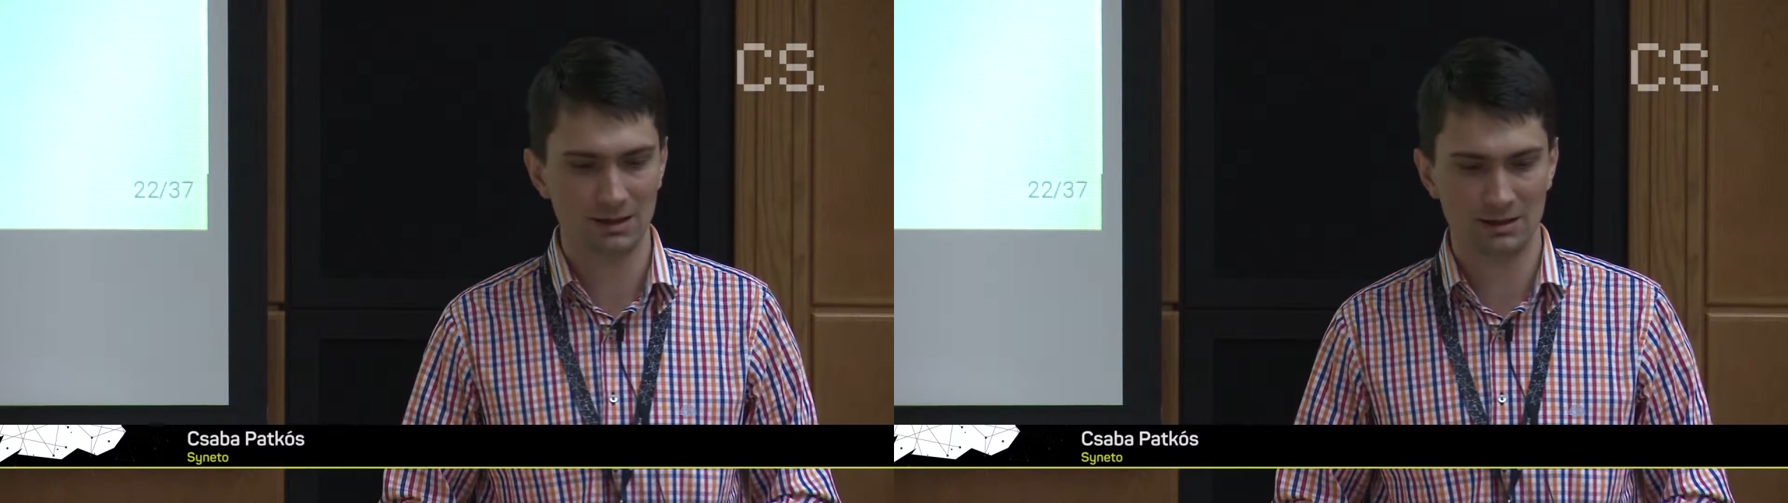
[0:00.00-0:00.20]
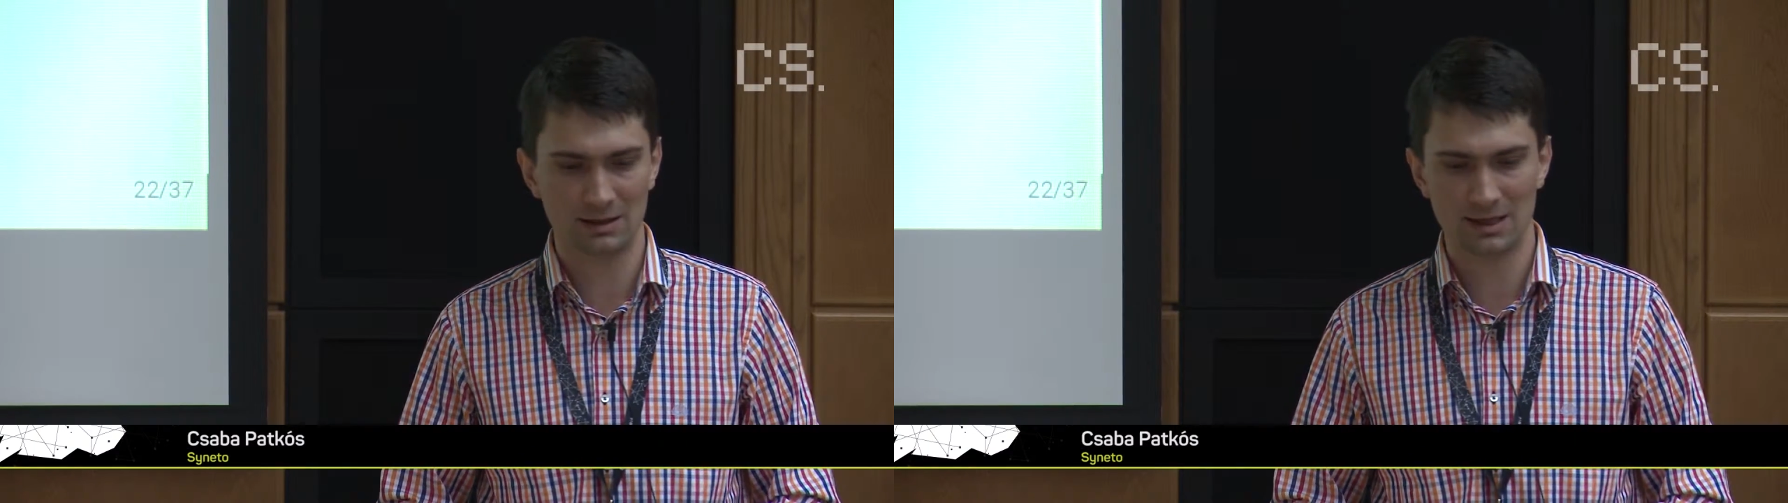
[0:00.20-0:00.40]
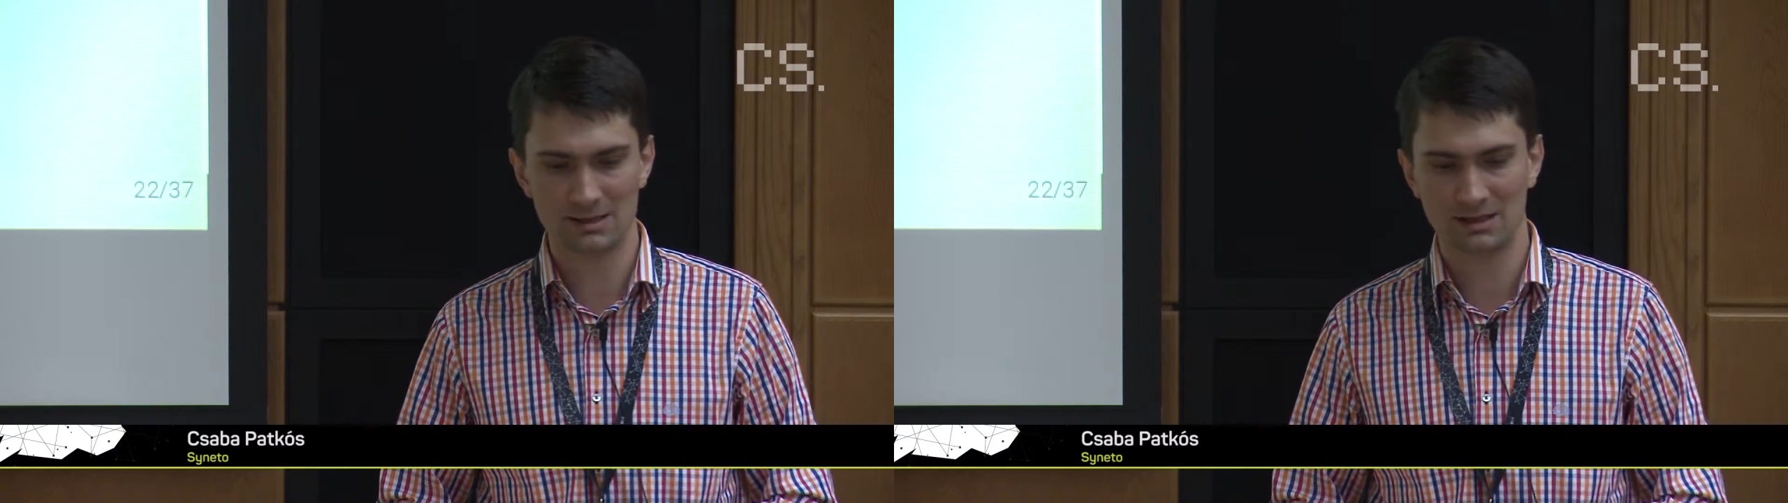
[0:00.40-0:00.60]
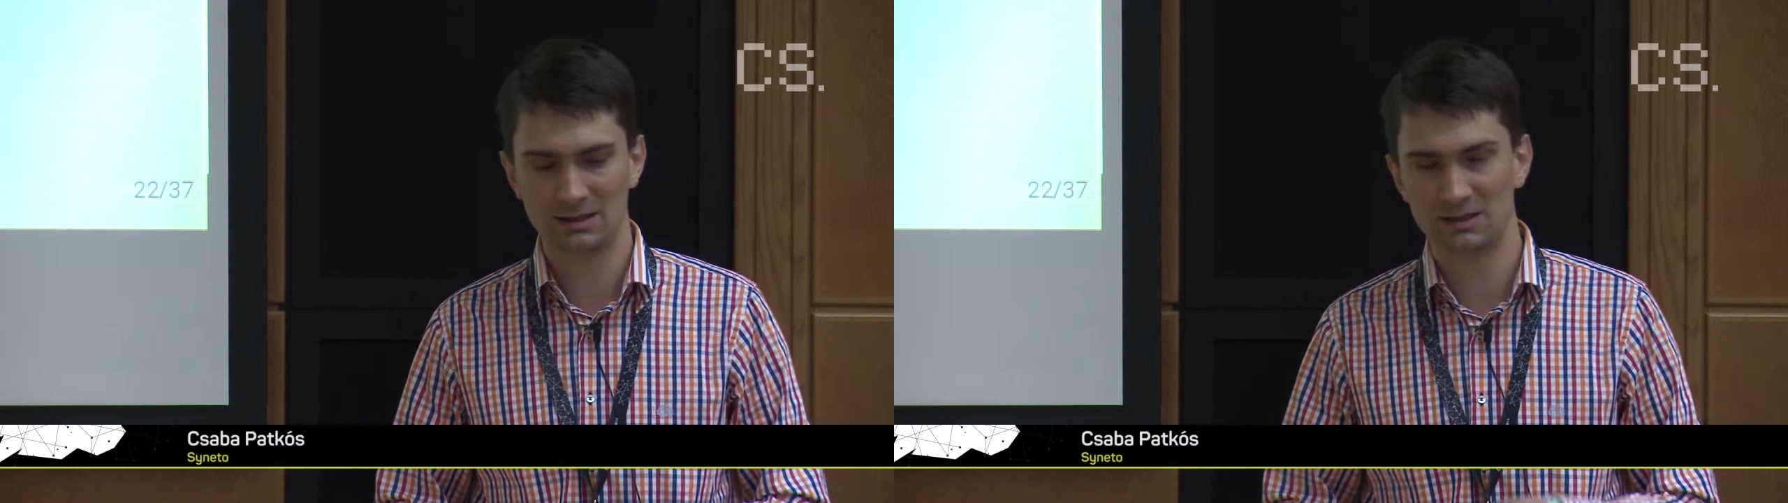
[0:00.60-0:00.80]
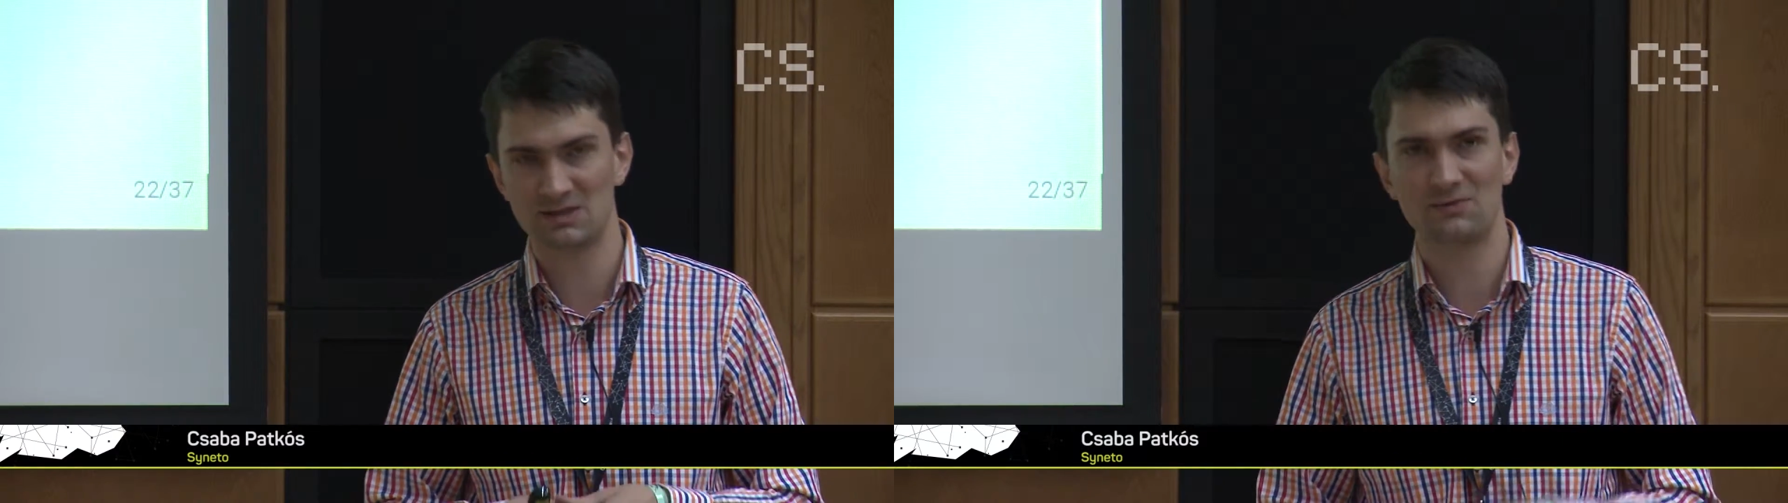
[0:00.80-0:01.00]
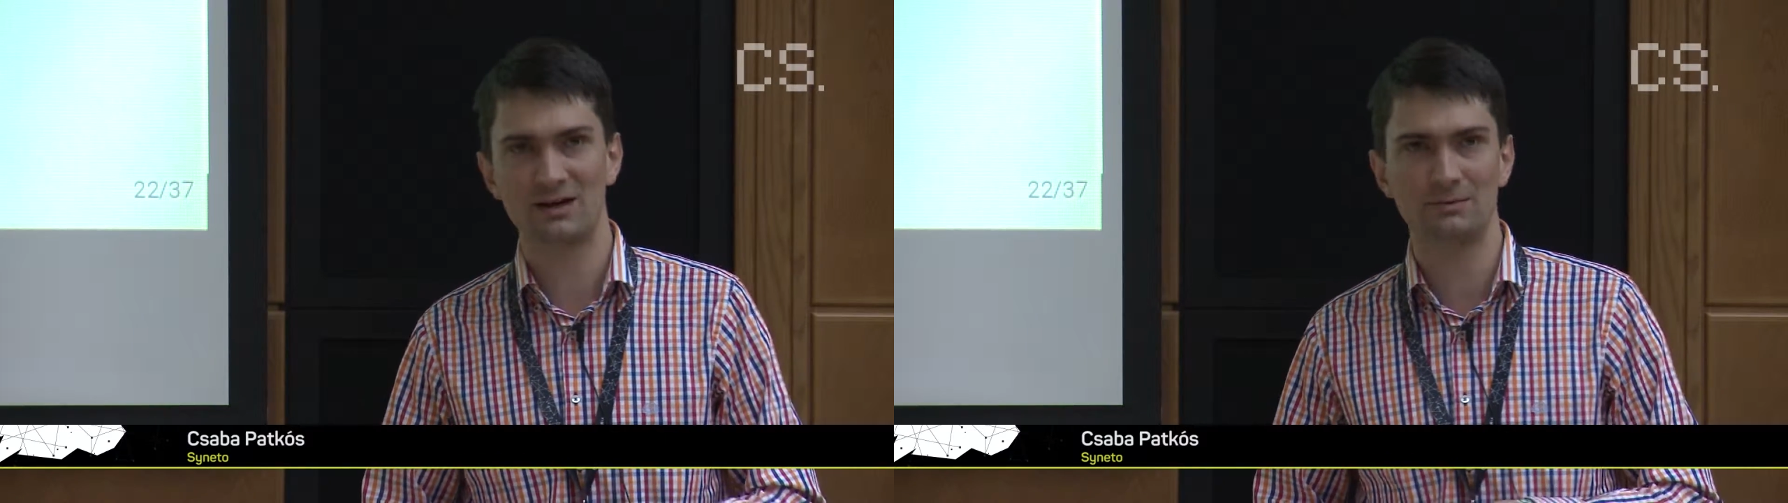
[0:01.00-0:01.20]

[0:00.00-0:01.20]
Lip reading: realized that it is very,